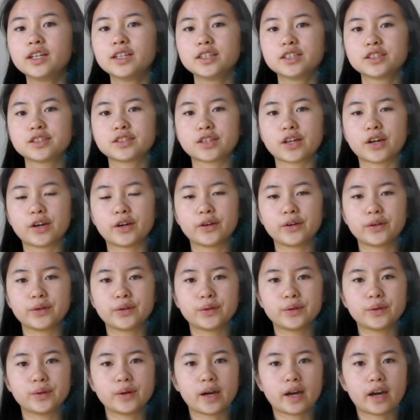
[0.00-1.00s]

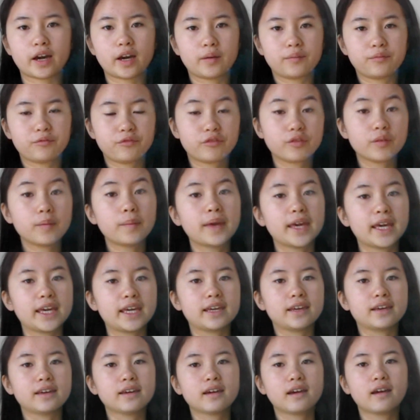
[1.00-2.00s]
So for
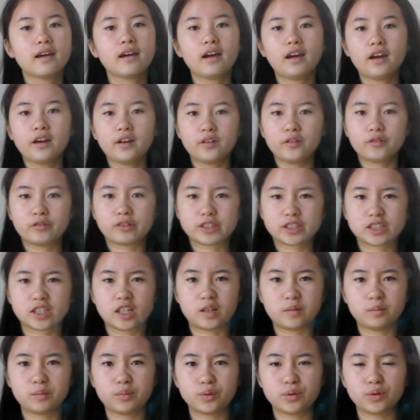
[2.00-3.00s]
me, for
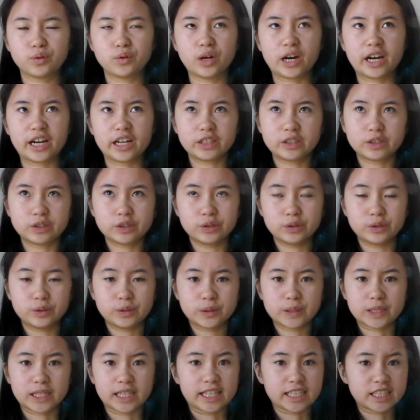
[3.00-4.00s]
example, I
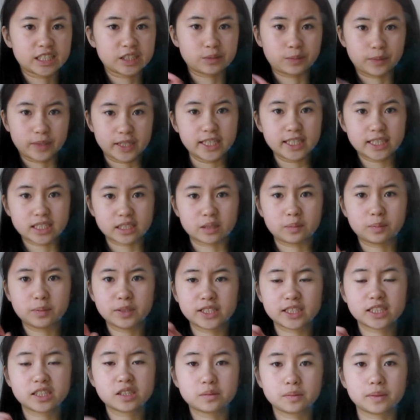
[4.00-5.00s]
use like a sweet. I
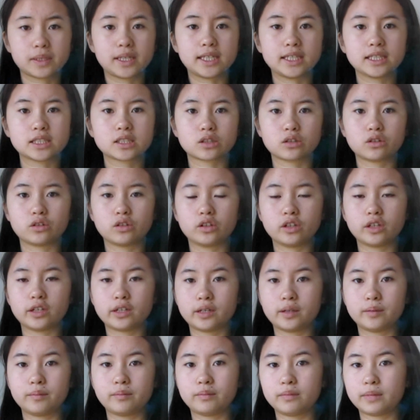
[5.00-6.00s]
put a sweet
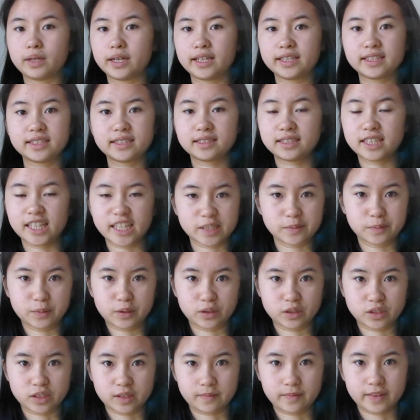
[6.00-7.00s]
on my
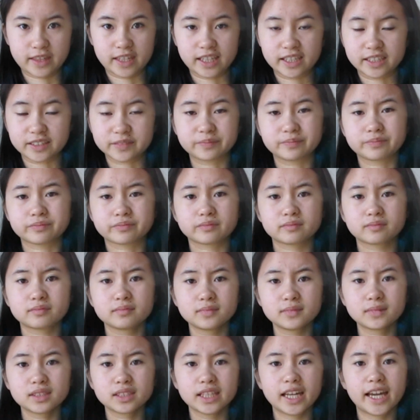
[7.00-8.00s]
textbook or something,
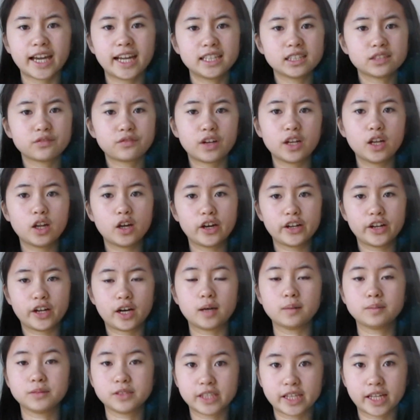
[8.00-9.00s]
and if I learn
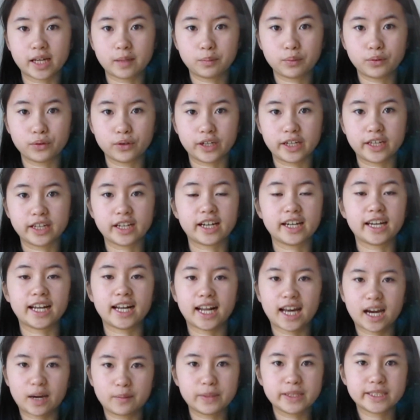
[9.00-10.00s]
up to that point, I
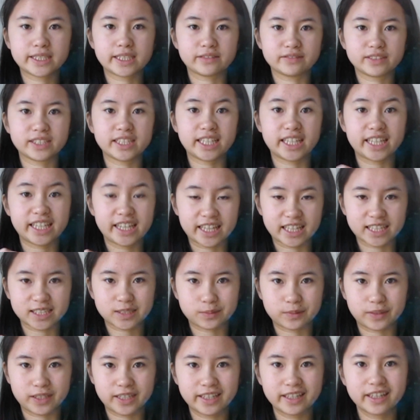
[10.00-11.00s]
allow myself to eat that
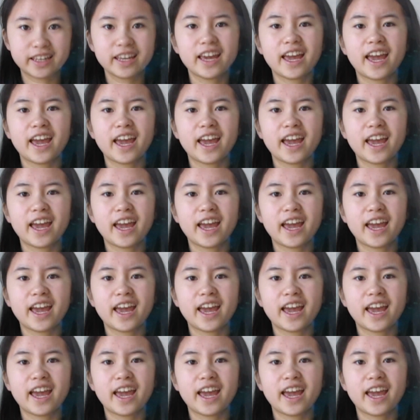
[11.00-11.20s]
sweet.